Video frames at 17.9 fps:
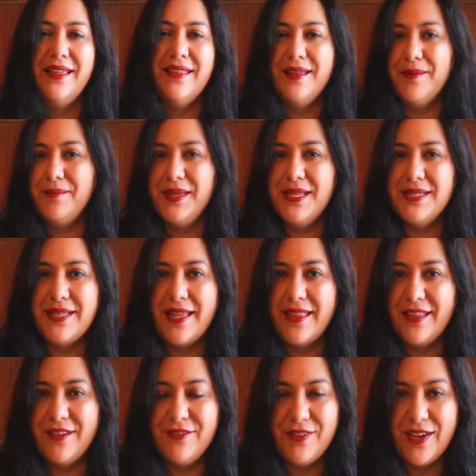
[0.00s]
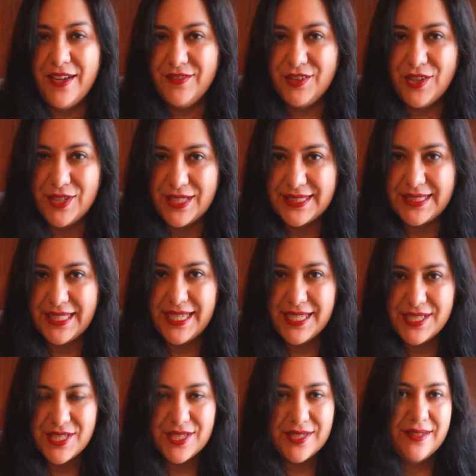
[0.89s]
That means that they're five dollars
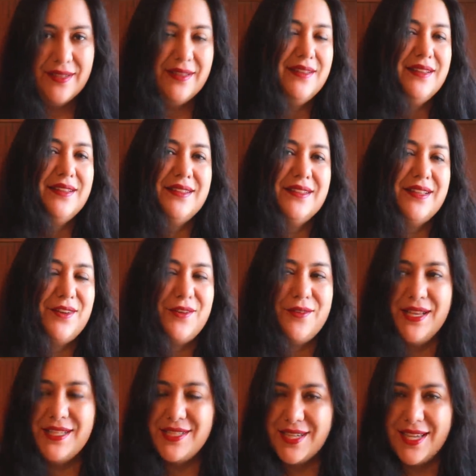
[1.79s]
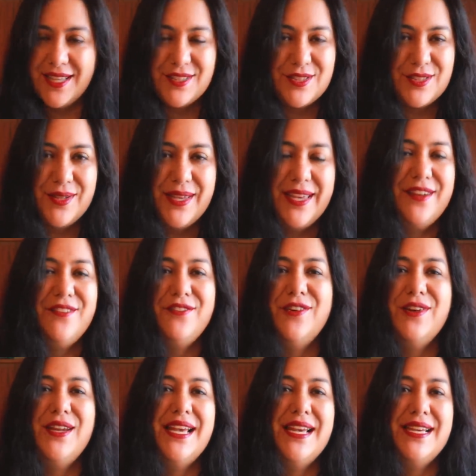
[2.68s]
each. Great chance to get it
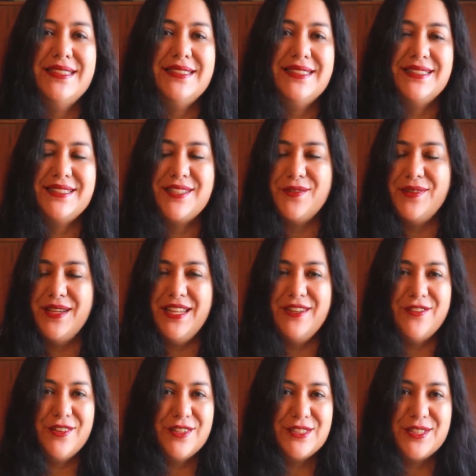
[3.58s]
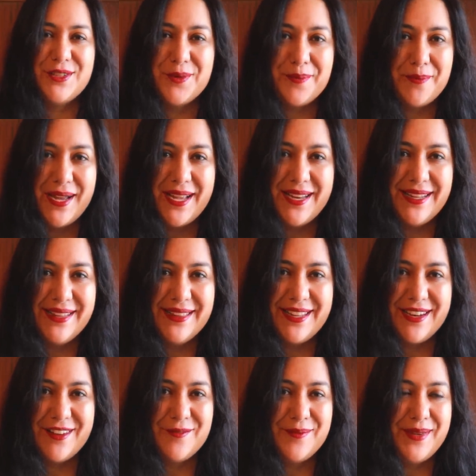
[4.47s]
for less. It's a really versatile
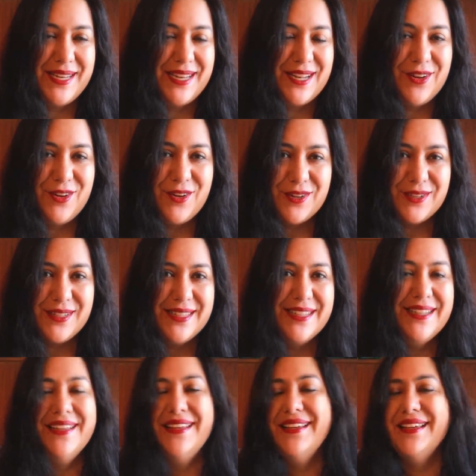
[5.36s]
pattern that I've made a lot.